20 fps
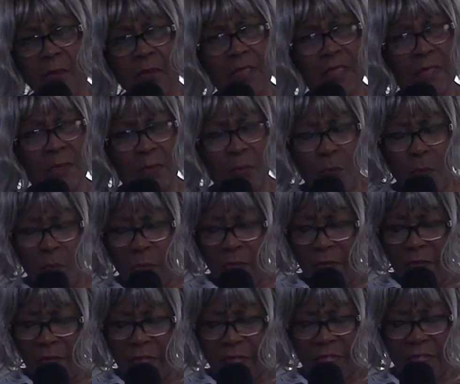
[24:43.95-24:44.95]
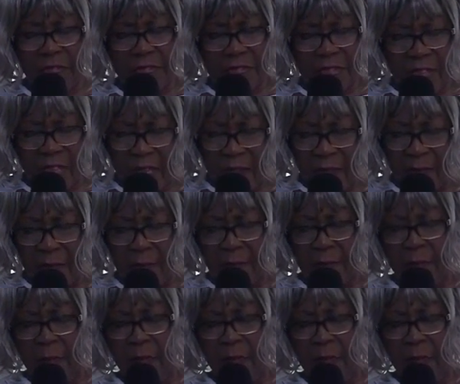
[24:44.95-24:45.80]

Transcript: was with them,